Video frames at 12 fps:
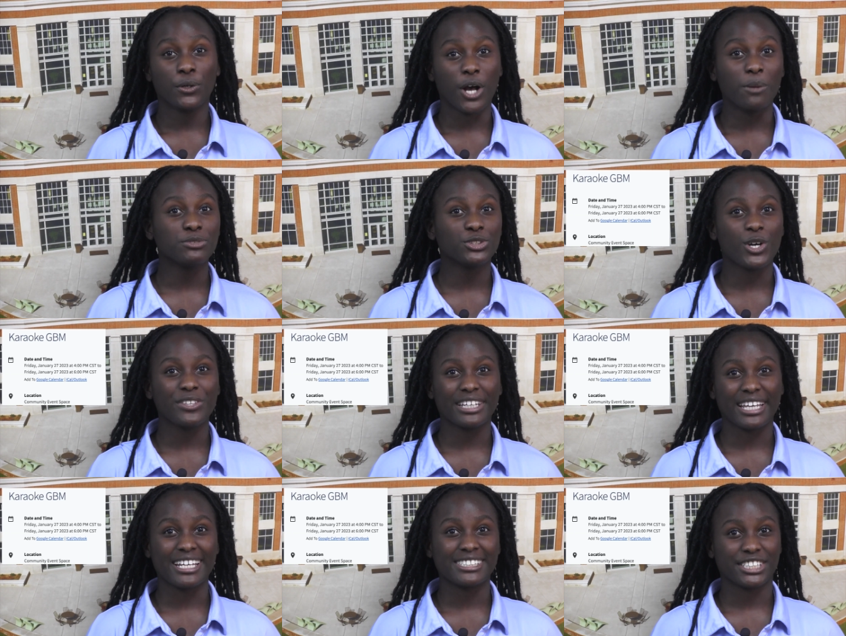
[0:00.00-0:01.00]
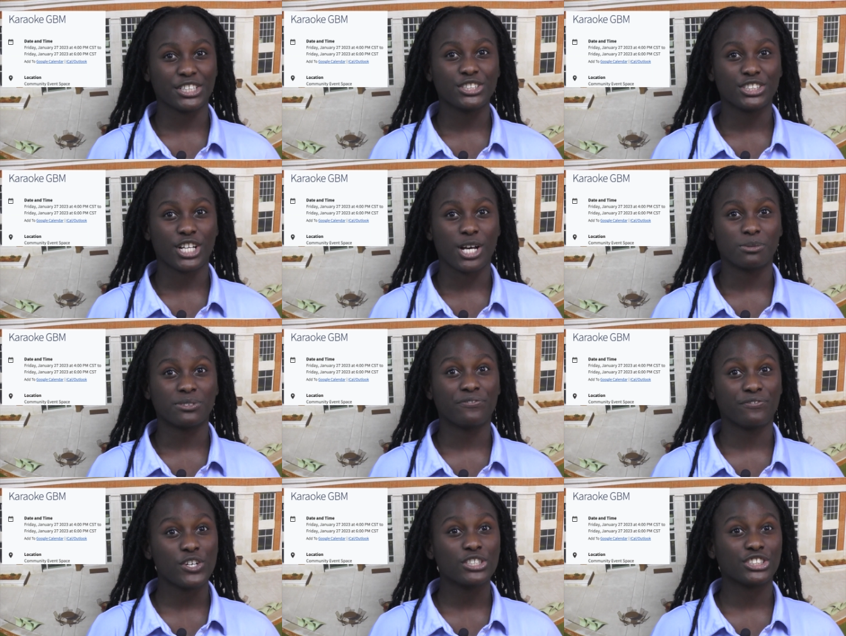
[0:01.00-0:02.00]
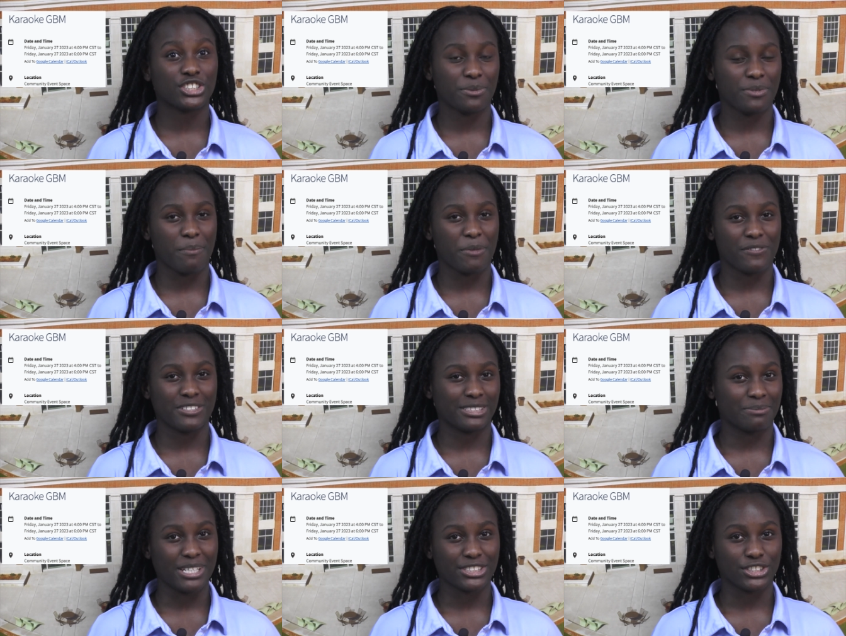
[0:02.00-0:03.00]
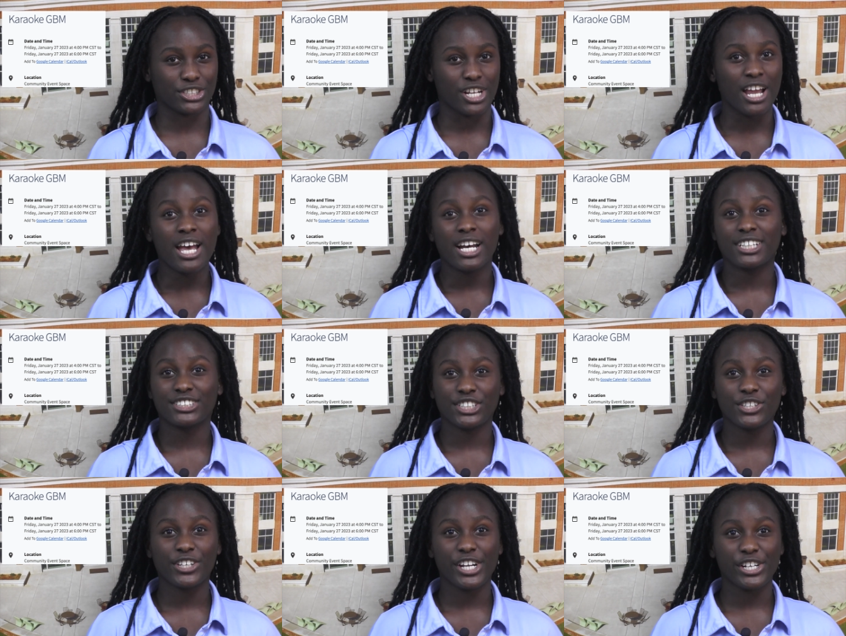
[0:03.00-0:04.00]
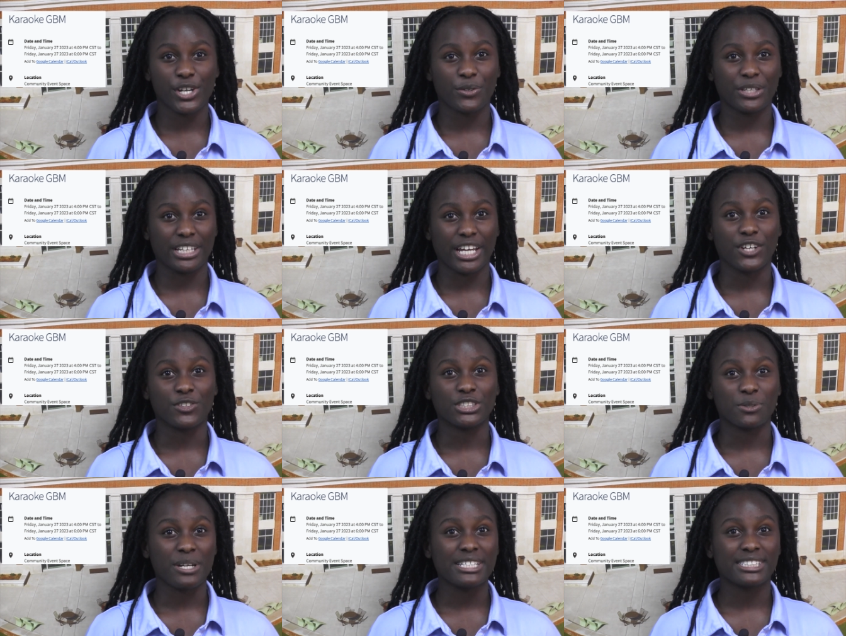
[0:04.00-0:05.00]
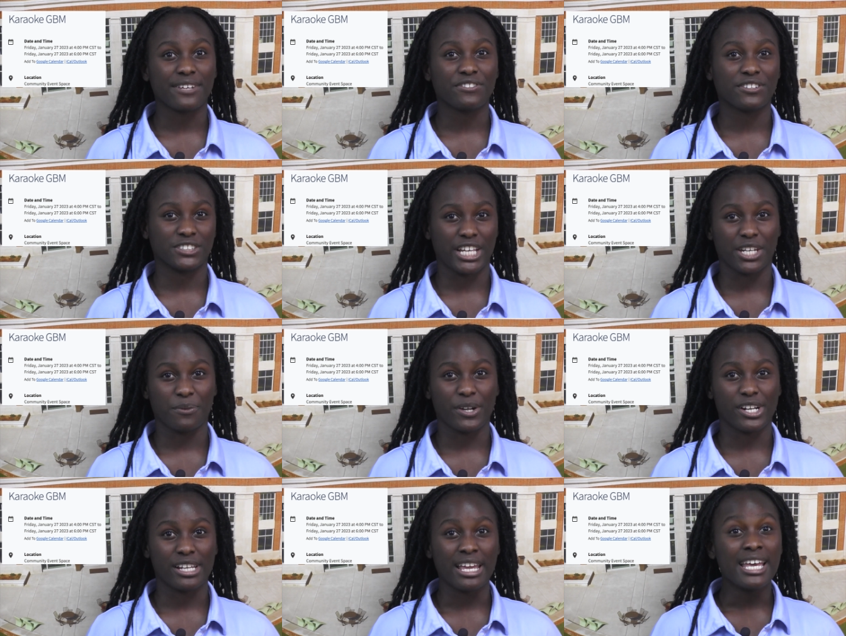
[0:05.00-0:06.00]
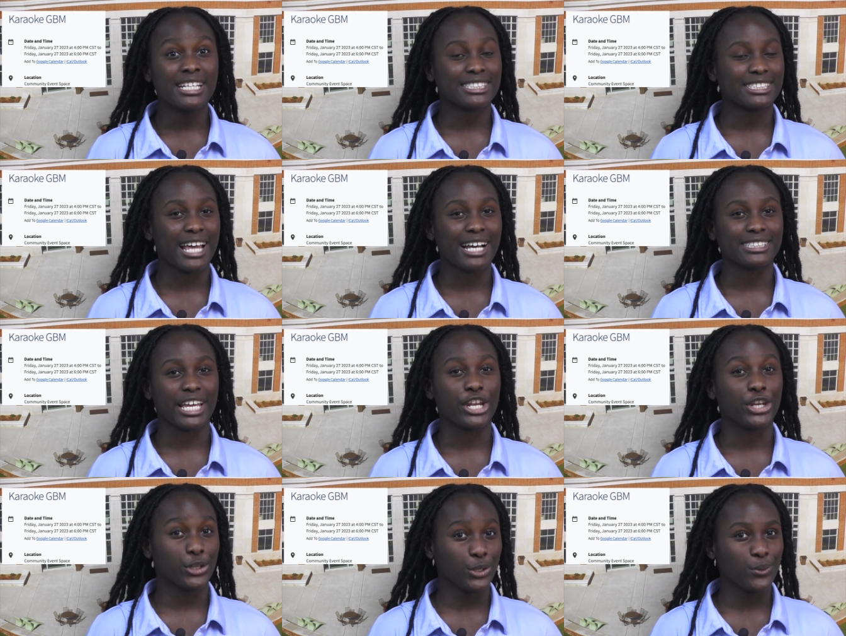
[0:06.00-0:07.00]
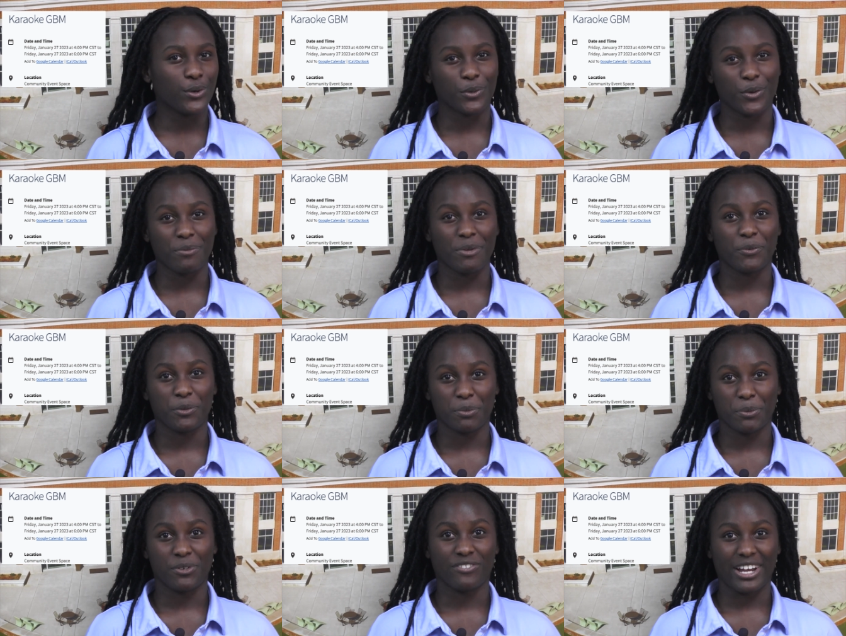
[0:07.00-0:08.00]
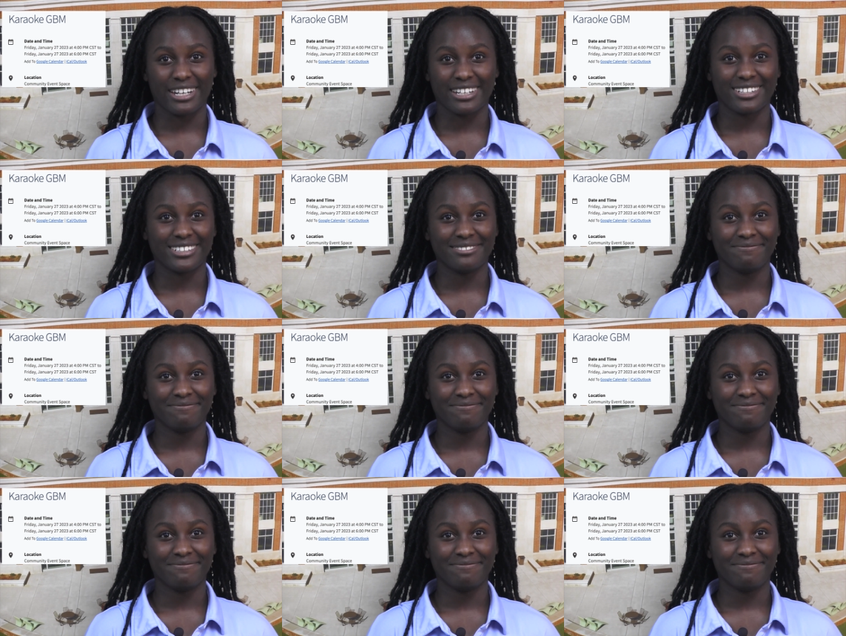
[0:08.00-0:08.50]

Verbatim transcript: Come join the K Singers Club's first GBM of the semester, a chill karaoke night on the 27th of January. Snacks and new equipment will be provided.